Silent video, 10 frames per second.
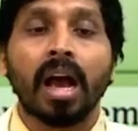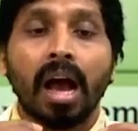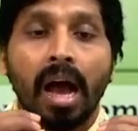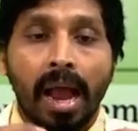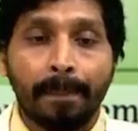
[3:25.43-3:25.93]

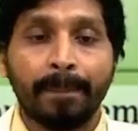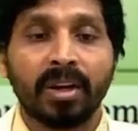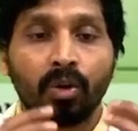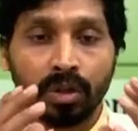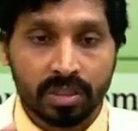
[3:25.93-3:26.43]

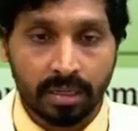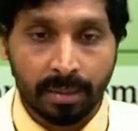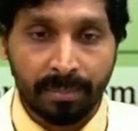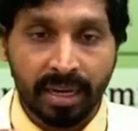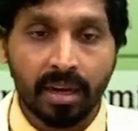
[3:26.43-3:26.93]

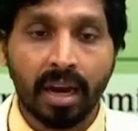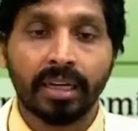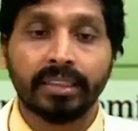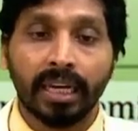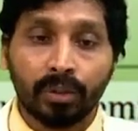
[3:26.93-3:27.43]
hypercholesterolemia,
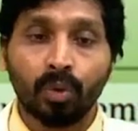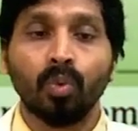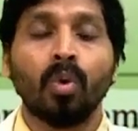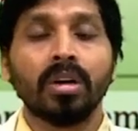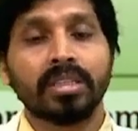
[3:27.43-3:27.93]
and that too
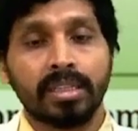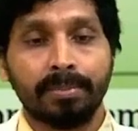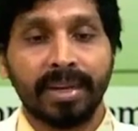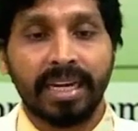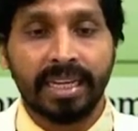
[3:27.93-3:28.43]
what
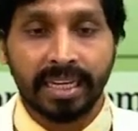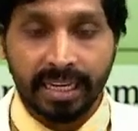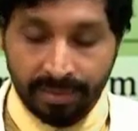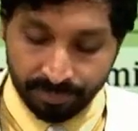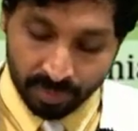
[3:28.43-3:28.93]

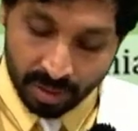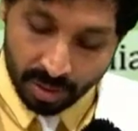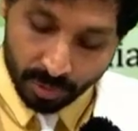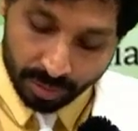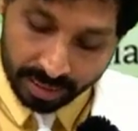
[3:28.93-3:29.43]
subcategory,
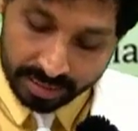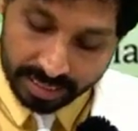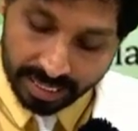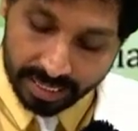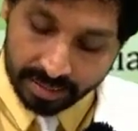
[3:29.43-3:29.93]
you can
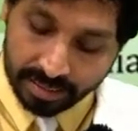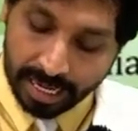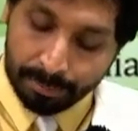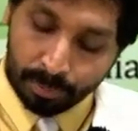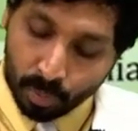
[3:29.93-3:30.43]
say
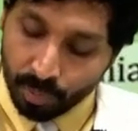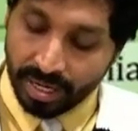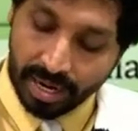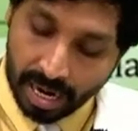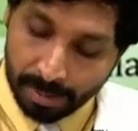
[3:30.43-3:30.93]
type
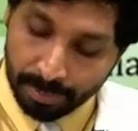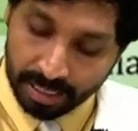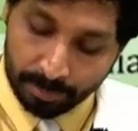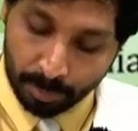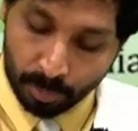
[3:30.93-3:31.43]
2A
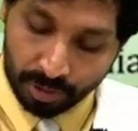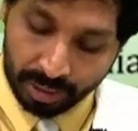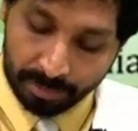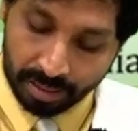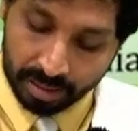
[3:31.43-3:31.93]

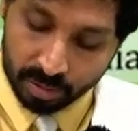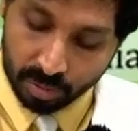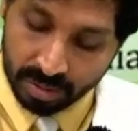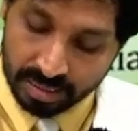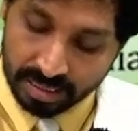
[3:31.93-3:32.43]
hyperlipoproteinemia. So,
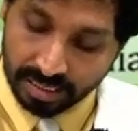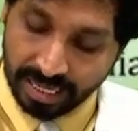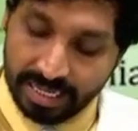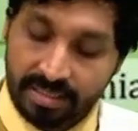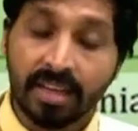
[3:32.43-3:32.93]
this is a
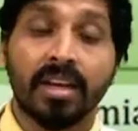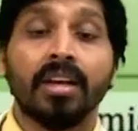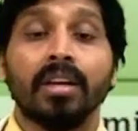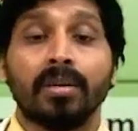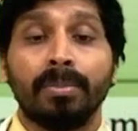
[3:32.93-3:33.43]
case
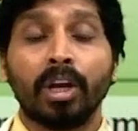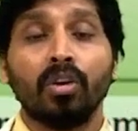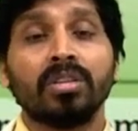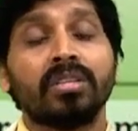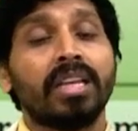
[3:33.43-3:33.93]

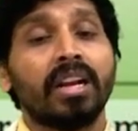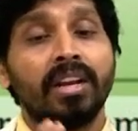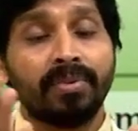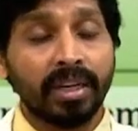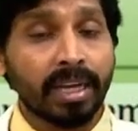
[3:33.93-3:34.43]
because there are
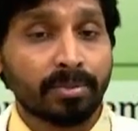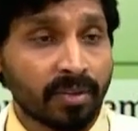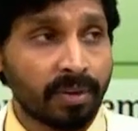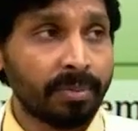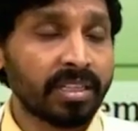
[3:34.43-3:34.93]
different types of
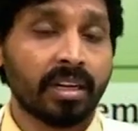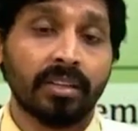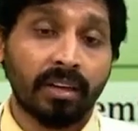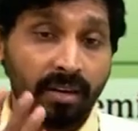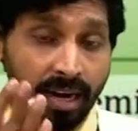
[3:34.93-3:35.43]
lipids are
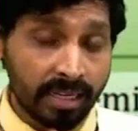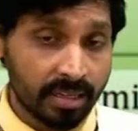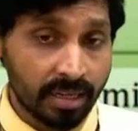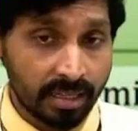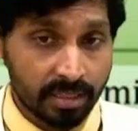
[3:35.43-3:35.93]
there.
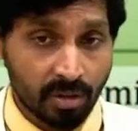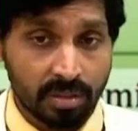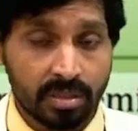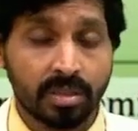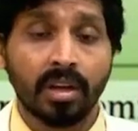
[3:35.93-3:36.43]

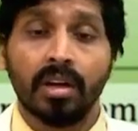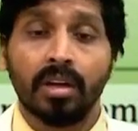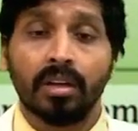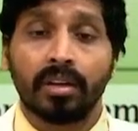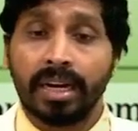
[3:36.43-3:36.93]
Triacylglycerols,
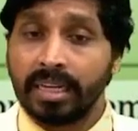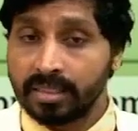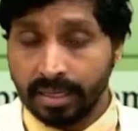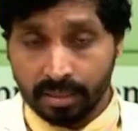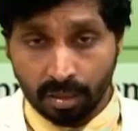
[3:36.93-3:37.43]

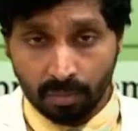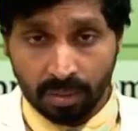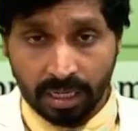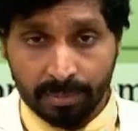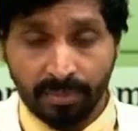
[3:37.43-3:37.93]
triglycerides are one
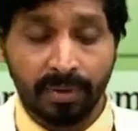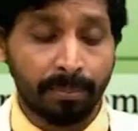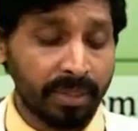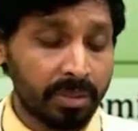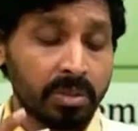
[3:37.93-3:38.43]
type of
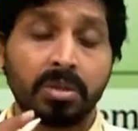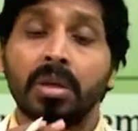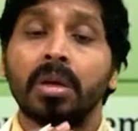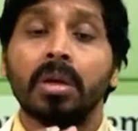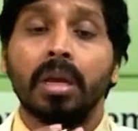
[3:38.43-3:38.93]
lipids,
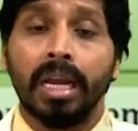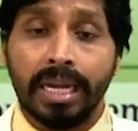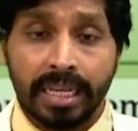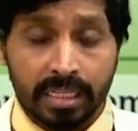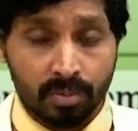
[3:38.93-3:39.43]

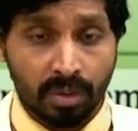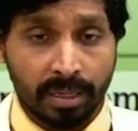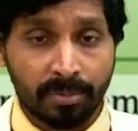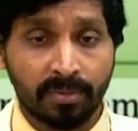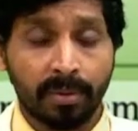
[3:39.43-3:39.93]
LDL is one
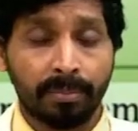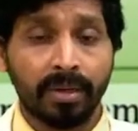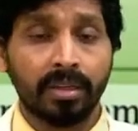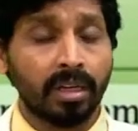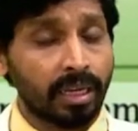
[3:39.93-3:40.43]
type of
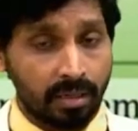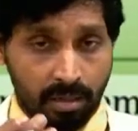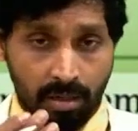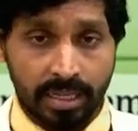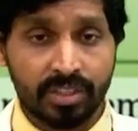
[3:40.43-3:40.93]
lipid like
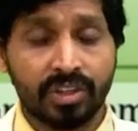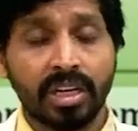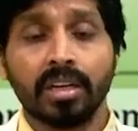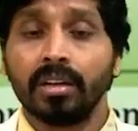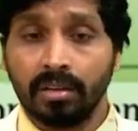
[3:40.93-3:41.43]

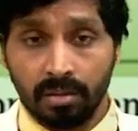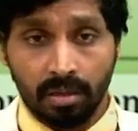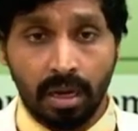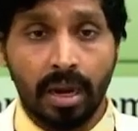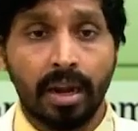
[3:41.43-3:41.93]
HDL,
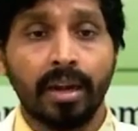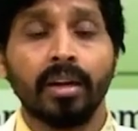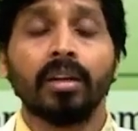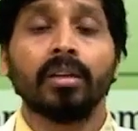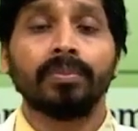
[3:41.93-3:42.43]

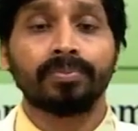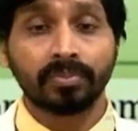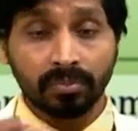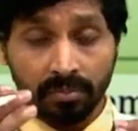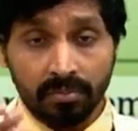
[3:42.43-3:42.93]
and
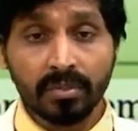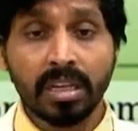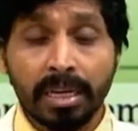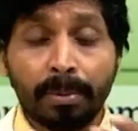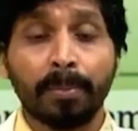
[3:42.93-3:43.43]

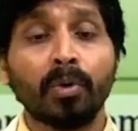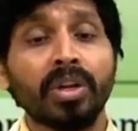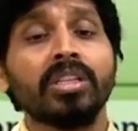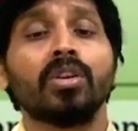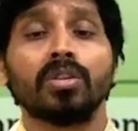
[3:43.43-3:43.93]

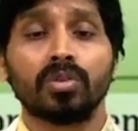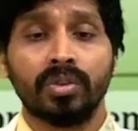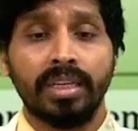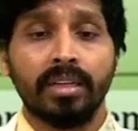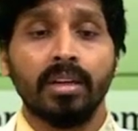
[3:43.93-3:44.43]
lipoproteins also
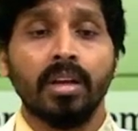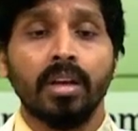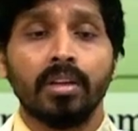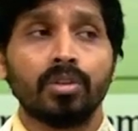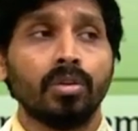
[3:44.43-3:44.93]
there.
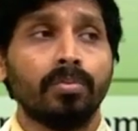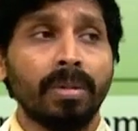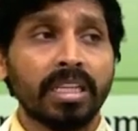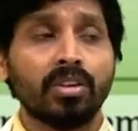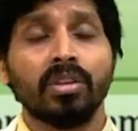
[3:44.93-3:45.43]
So,
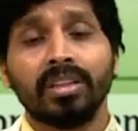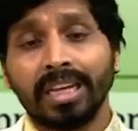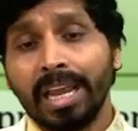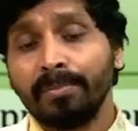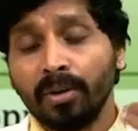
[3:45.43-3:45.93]
based on the
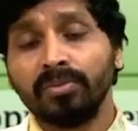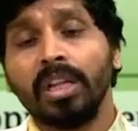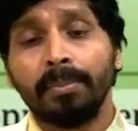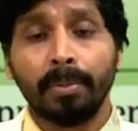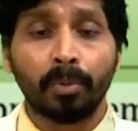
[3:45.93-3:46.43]
type of the
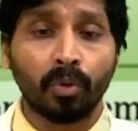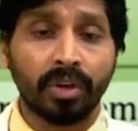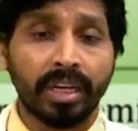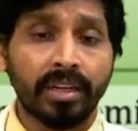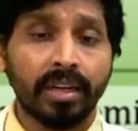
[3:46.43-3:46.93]

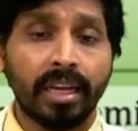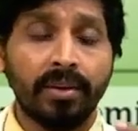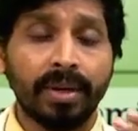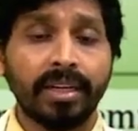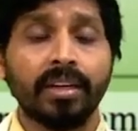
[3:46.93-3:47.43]
lipoprotein
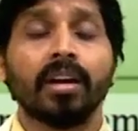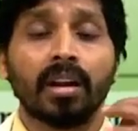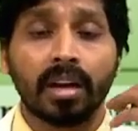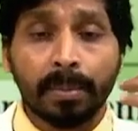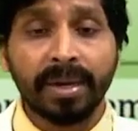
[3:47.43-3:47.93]
elevated or
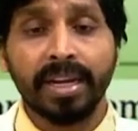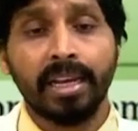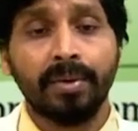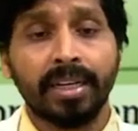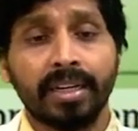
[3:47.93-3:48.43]
lipid
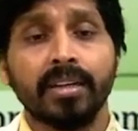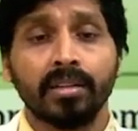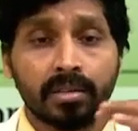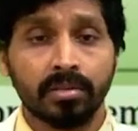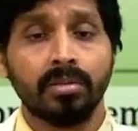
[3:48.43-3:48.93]

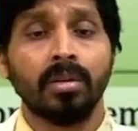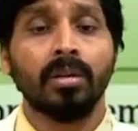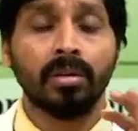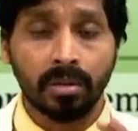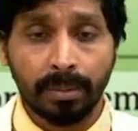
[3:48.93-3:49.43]
elevated, the
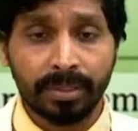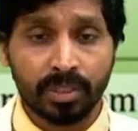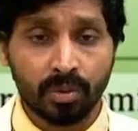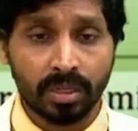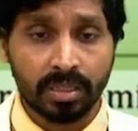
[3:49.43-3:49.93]
lipid
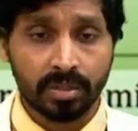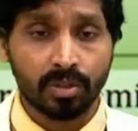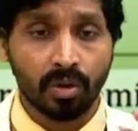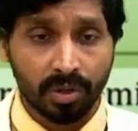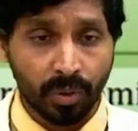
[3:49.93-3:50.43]
storage
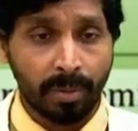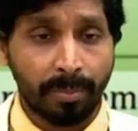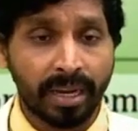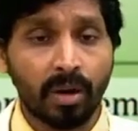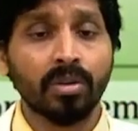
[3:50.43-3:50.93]
disorder you can
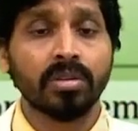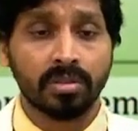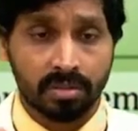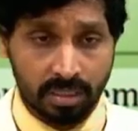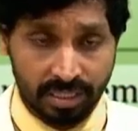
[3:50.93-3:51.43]
make out
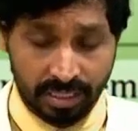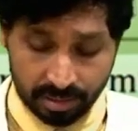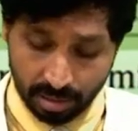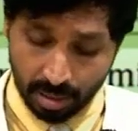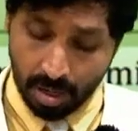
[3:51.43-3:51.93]
such as
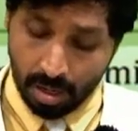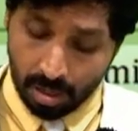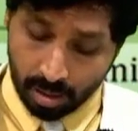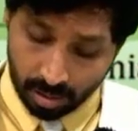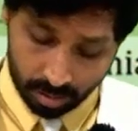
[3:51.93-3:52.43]

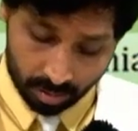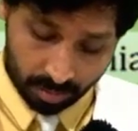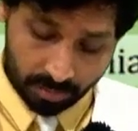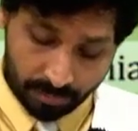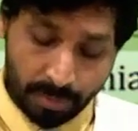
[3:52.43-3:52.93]

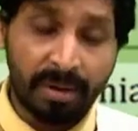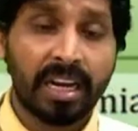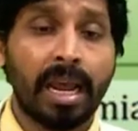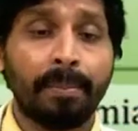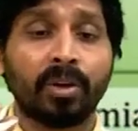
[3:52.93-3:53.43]
familial
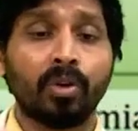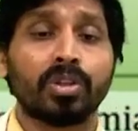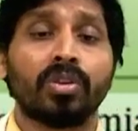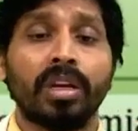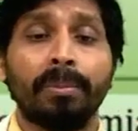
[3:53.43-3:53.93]

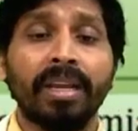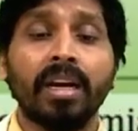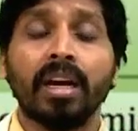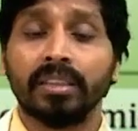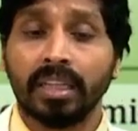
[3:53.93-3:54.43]
hypercholesterolemia,
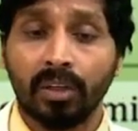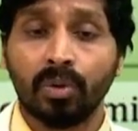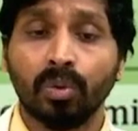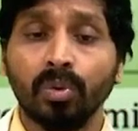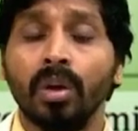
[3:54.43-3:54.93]
and that
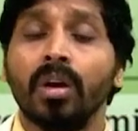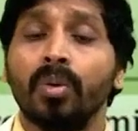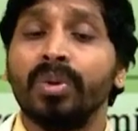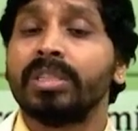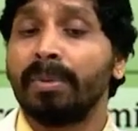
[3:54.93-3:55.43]
too
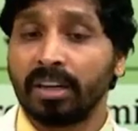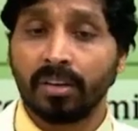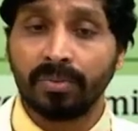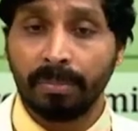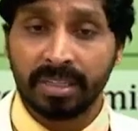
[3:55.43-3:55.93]
which part
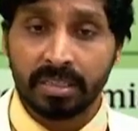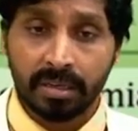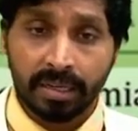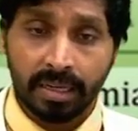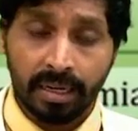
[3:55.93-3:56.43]
of lipids are
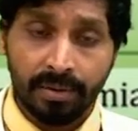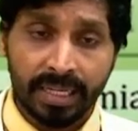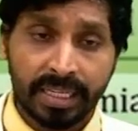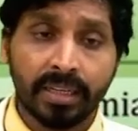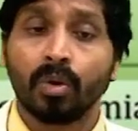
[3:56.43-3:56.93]

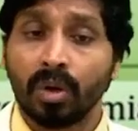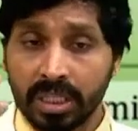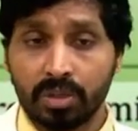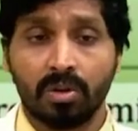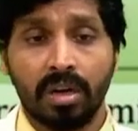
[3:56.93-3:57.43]
elevated,
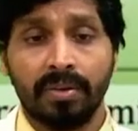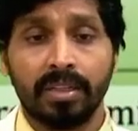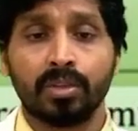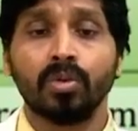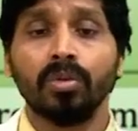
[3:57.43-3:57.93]
cholesterol
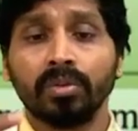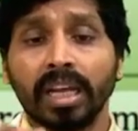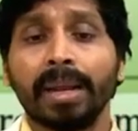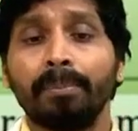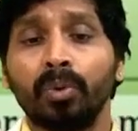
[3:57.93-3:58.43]
levels. So,
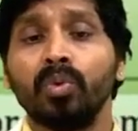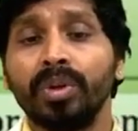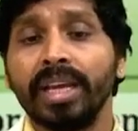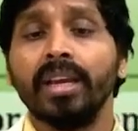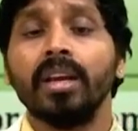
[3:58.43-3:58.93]
type
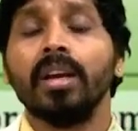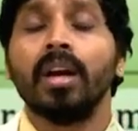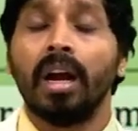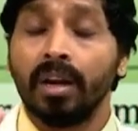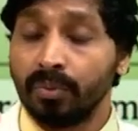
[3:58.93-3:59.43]
2A,
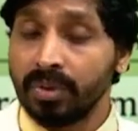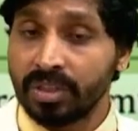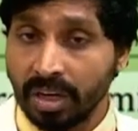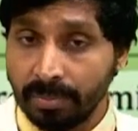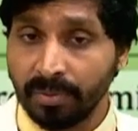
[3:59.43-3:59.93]
and which type of